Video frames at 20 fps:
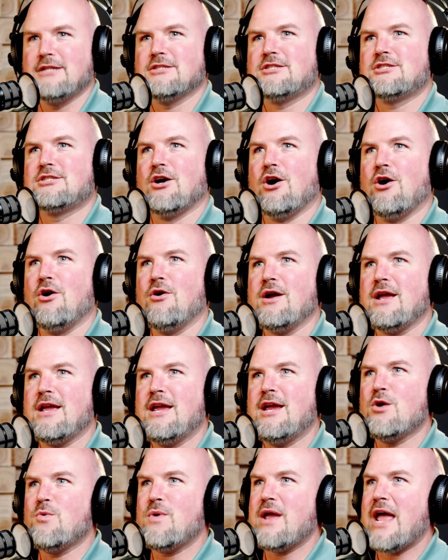And so
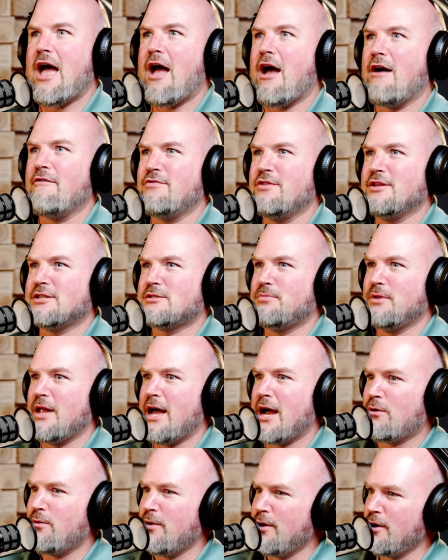here we have this
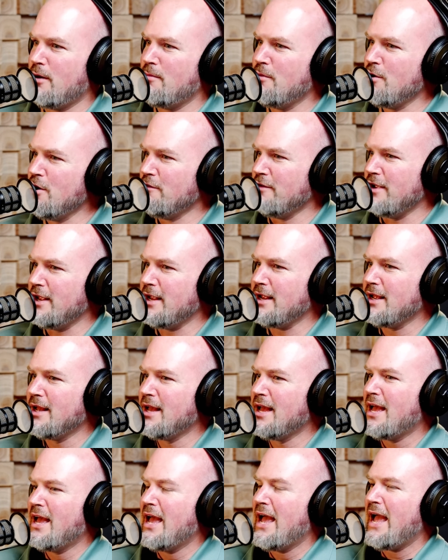Black Widow movie,
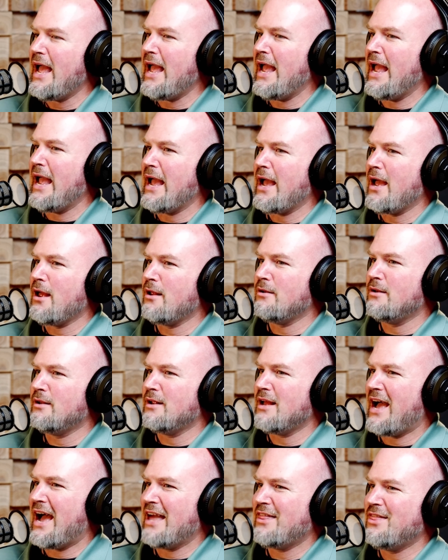
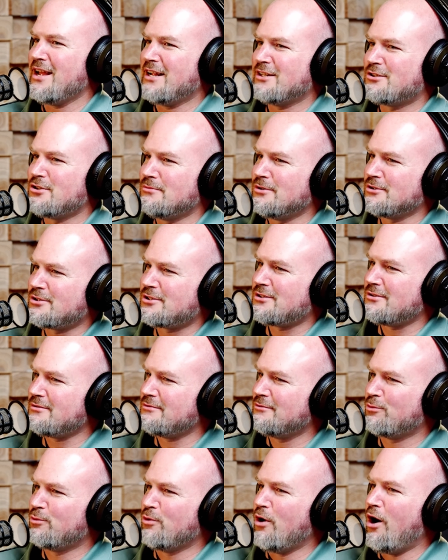and I think it's almost
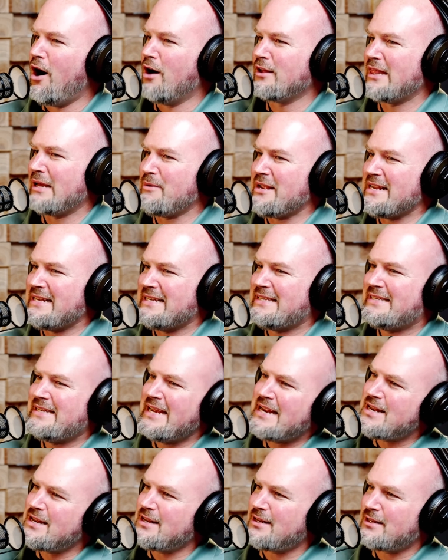wrong that we
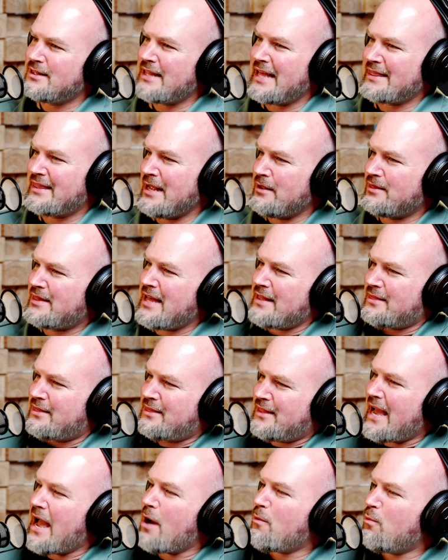didn't
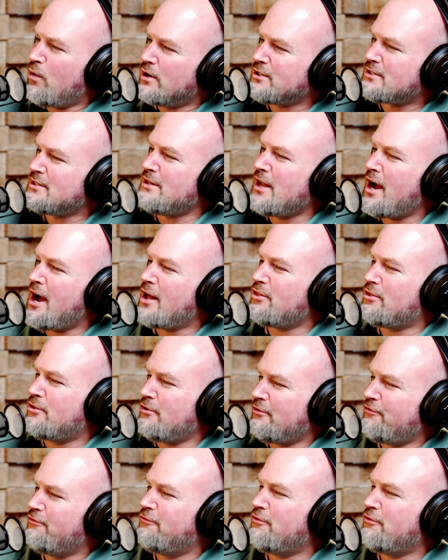that was not the